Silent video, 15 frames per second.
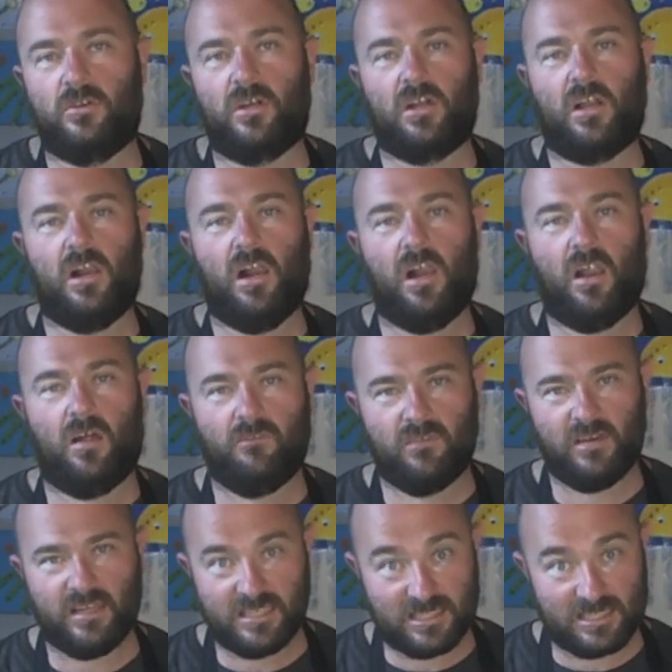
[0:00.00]
on a
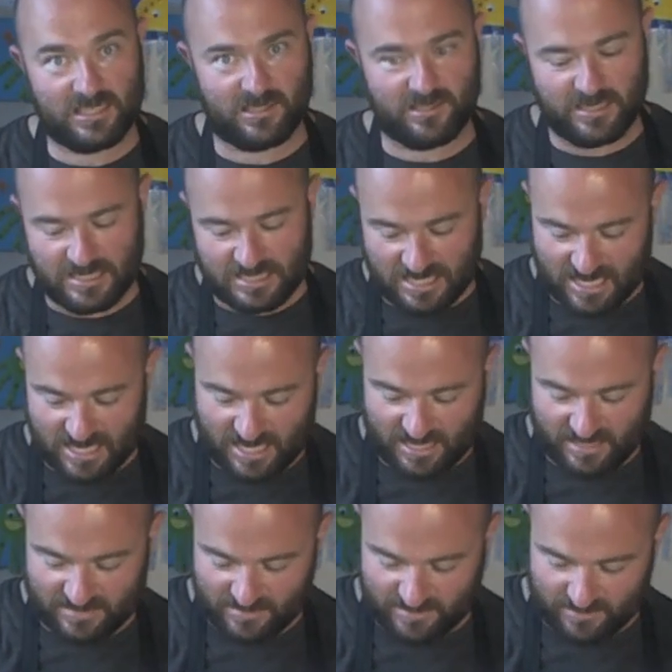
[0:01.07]
lovely sunny day,
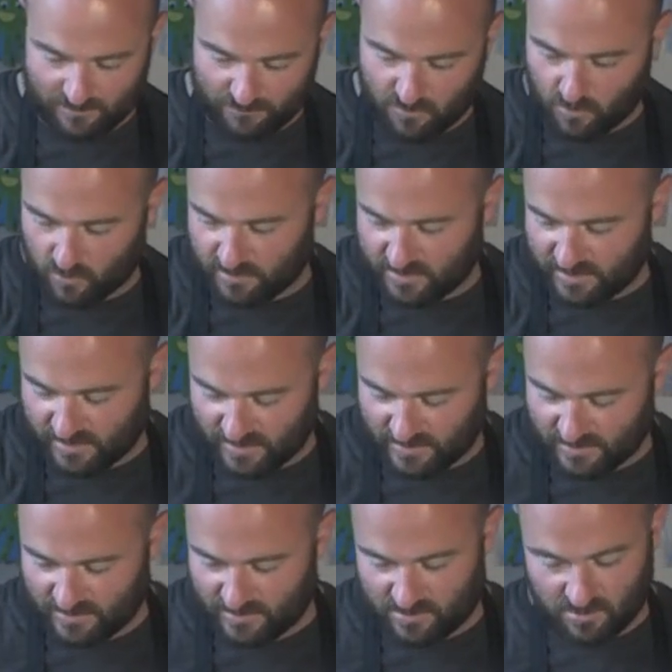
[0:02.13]
isn't it? Of course it
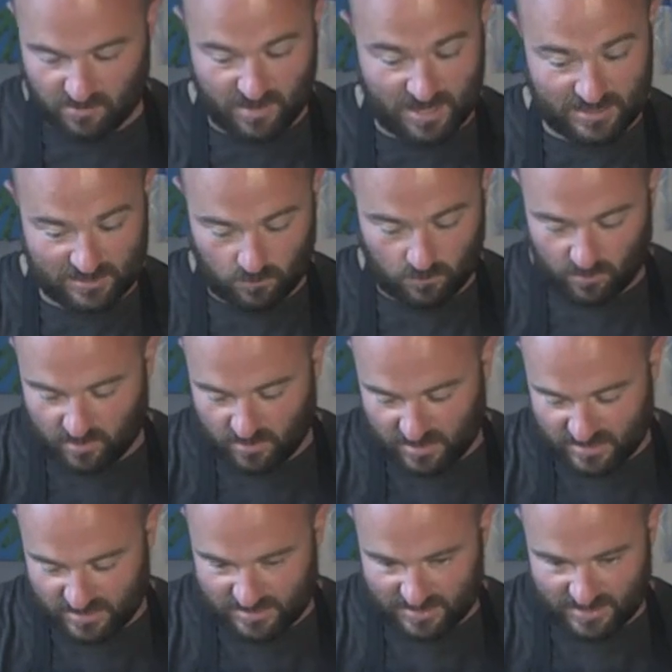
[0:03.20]
is. And so that's what
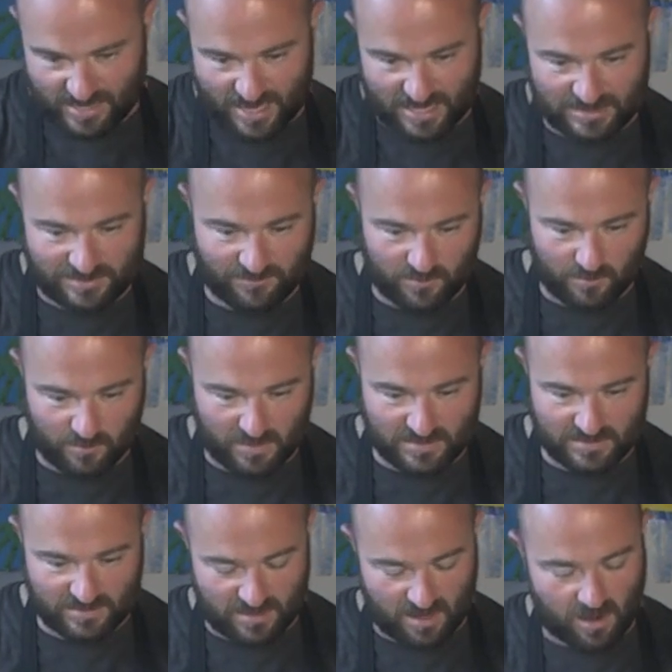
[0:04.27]
these last few
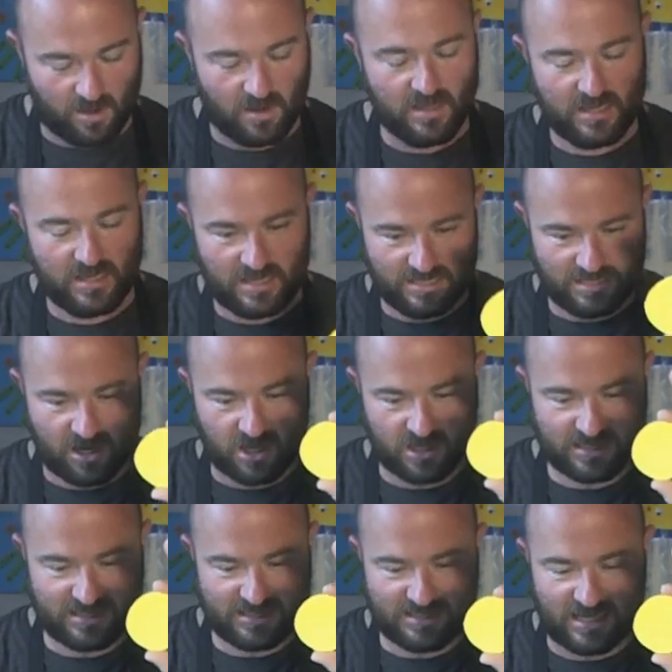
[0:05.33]
pieces are, is our
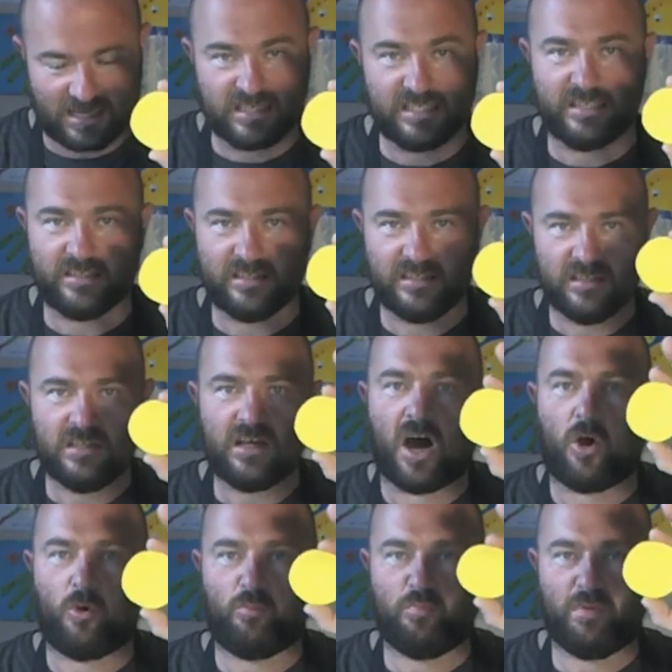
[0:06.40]
sun,
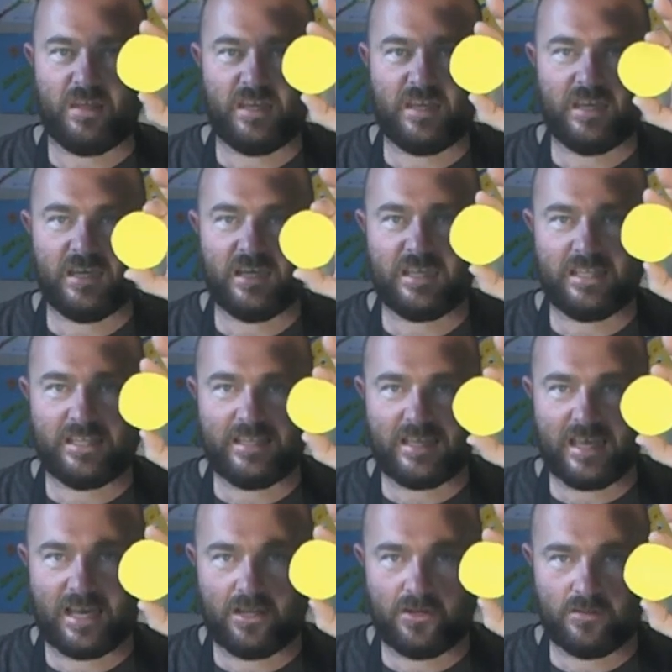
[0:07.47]
our big
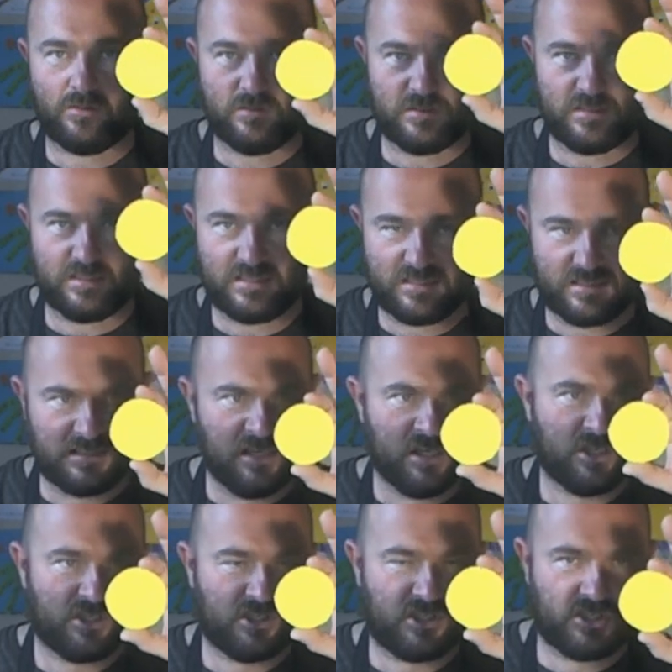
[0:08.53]
yellow
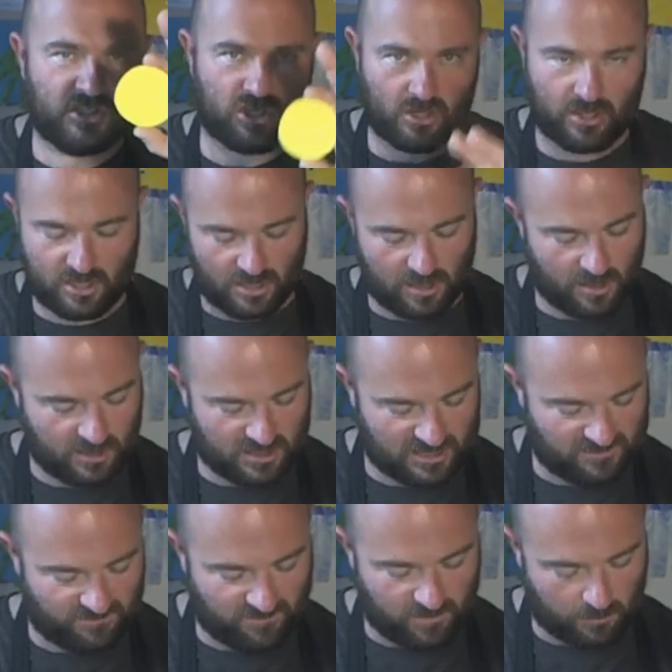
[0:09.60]
circular
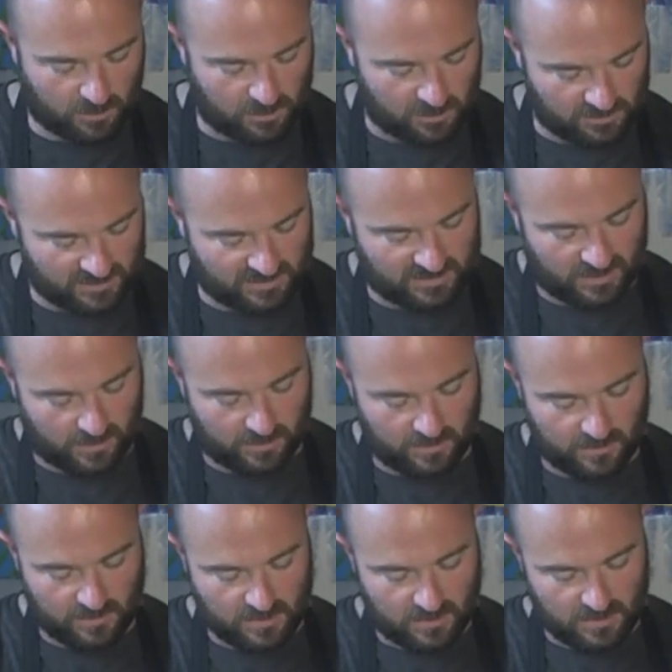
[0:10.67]
spherical sun.
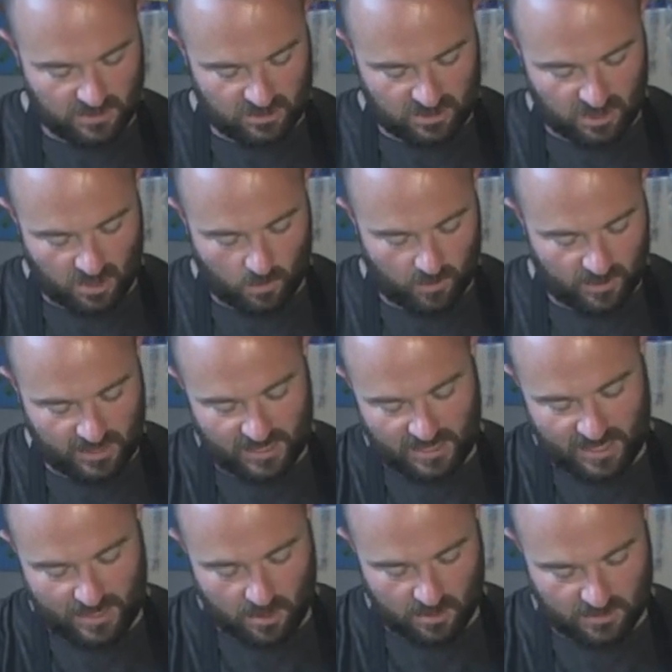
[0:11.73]
So we're going to
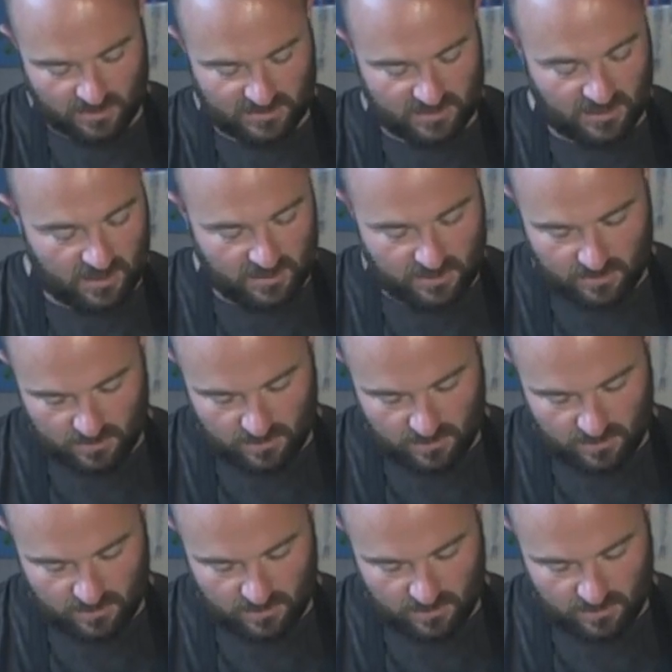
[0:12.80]
get our sun,